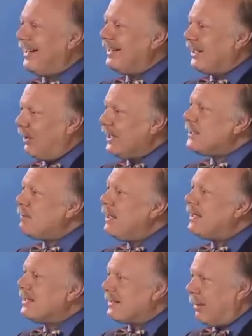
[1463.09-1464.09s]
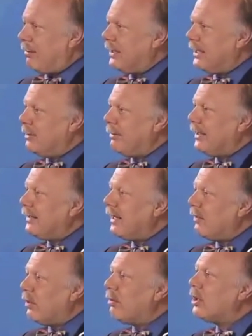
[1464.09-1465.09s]
Now let's speed this up a little bit.
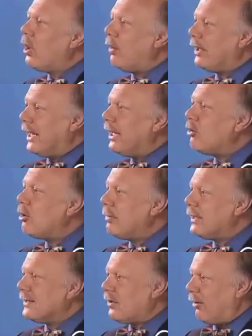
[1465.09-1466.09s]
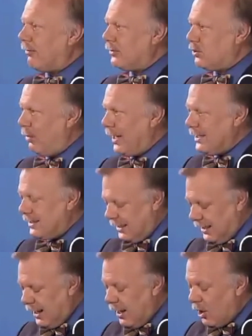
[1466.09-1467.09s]
We will go in increments of 20.